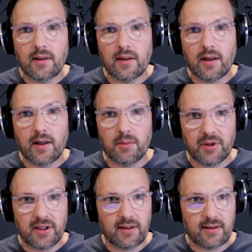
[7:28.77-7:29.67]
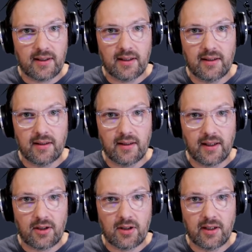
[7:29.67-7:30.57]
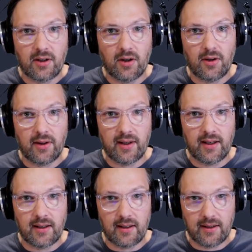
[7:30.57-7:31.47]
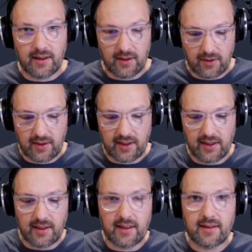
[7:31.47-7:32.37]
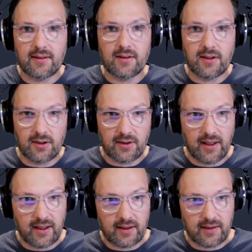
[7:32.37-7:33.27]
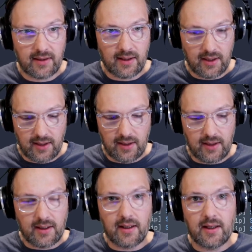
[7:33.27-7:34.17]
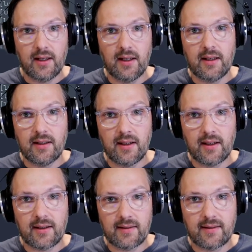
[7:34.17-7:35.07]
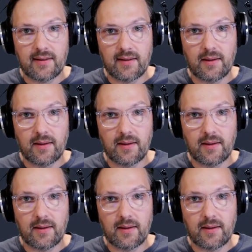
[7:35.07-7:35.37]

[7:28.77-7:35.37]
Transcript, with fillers: Ah, because I didn't actually call the handler here. Okay, let's change that. Index,